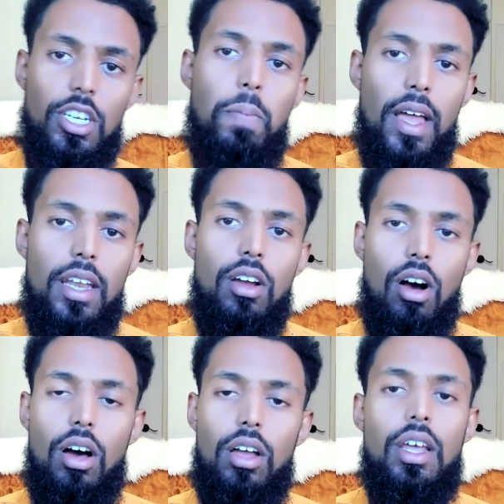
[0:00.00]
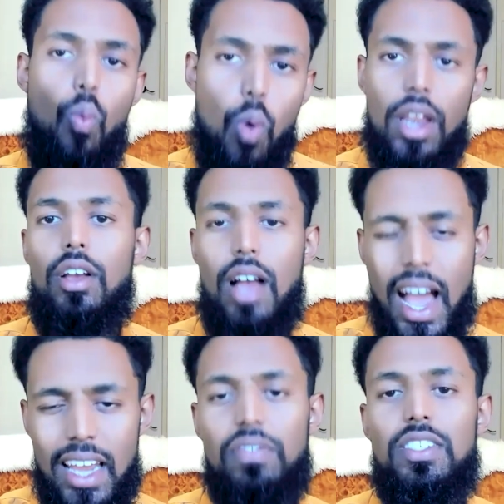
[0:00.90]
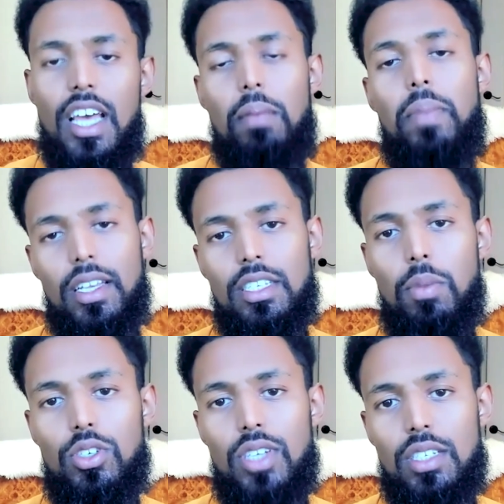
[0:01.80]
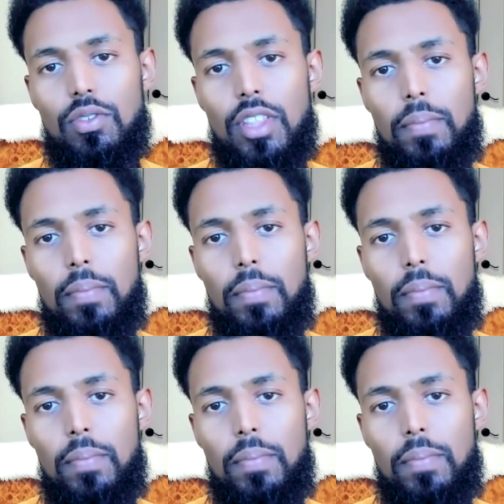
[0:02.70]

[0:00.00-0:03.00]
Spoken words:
depending on what kind of setup makes the most sense for them.